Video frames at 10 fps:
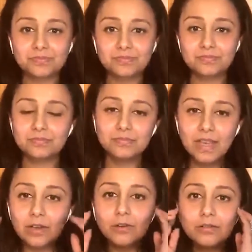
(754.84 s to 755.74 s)

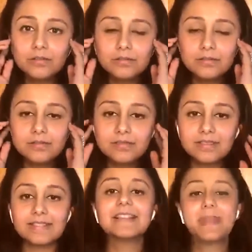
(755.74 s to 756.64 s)

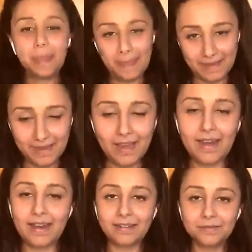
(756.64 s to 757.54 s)

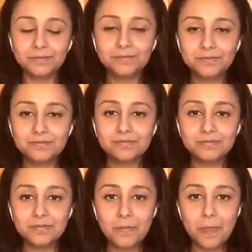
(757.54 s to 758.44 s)

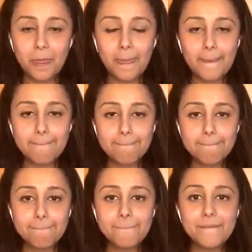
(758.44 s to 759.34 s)

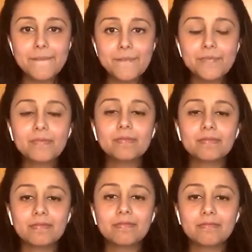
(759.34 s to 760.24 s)

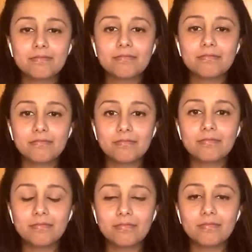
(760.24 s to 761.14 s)

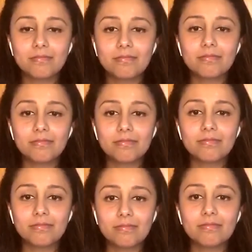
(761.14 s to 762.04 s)

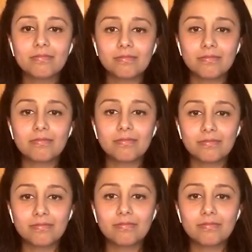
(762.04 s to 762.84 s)
No words are spoken by the person on screen.